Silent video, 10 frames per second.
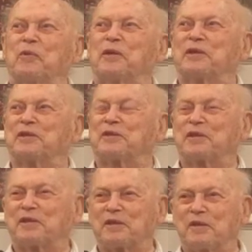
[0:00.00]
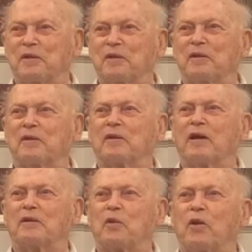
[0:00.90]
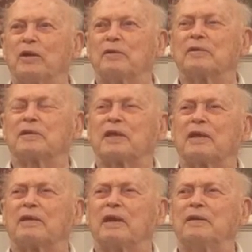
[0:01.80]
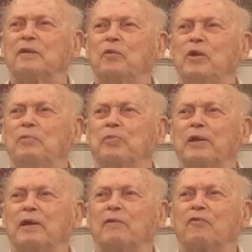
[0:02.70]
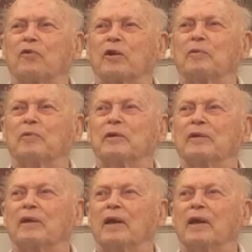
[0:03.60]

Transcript: It was not quite the satellite that we'd planned for, but